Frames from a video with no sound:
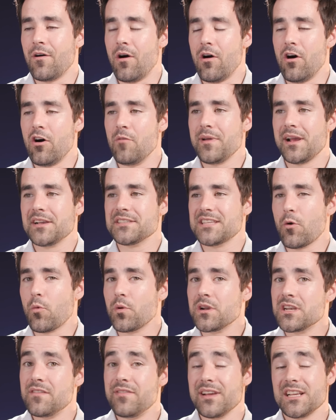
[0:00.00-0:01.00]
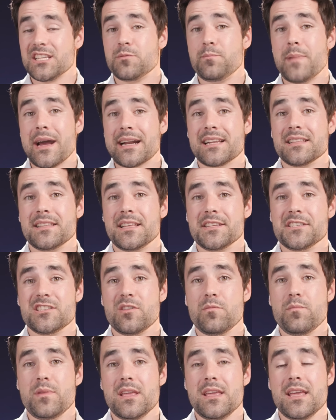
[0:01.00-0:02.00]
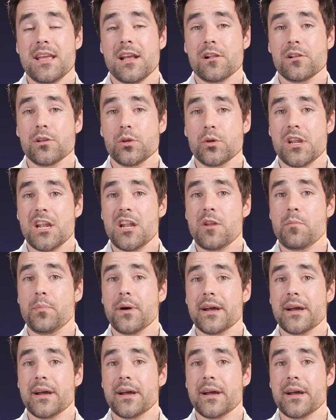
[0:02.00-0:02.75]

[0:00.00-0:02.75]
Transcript: all because I wouldn't have expected this to be included,